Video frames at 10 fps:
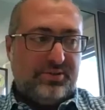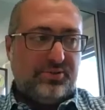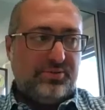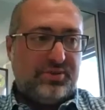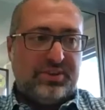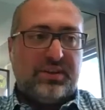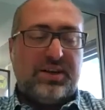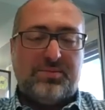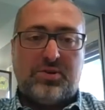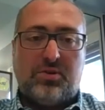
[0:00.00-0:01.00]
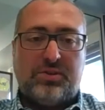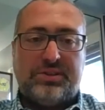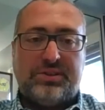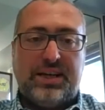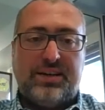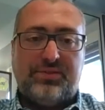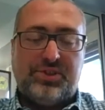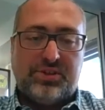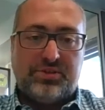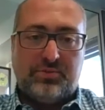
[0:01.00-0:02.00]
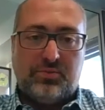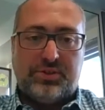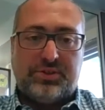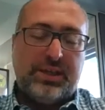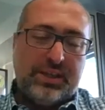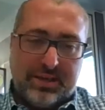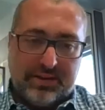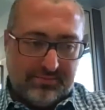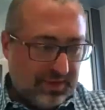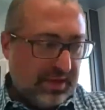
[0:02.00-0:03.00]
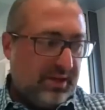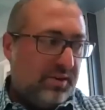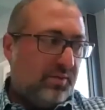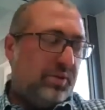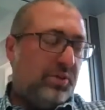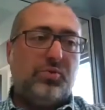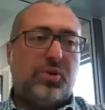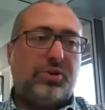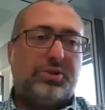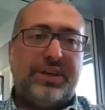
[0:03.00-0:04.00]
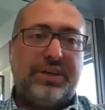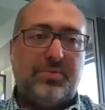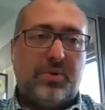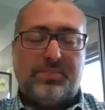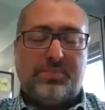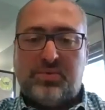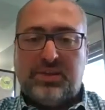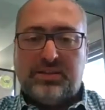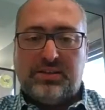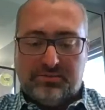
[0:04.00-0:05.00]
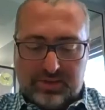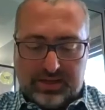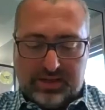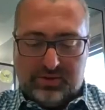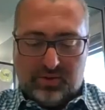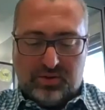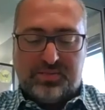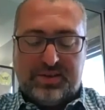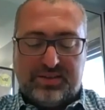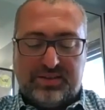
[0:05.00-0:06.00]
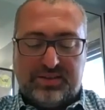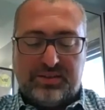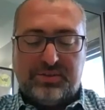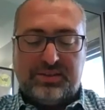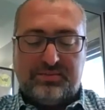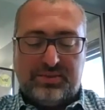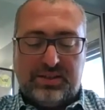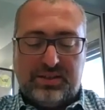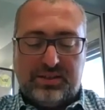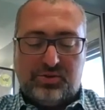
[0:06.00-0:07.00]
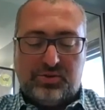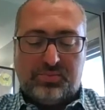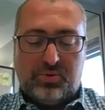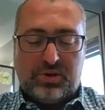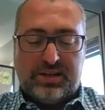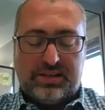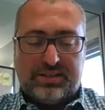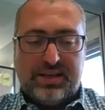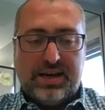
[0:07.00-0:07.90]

to still come across and have the chance to work together. And we do work together. Perhaps we can talk about these a little bit during the podcast.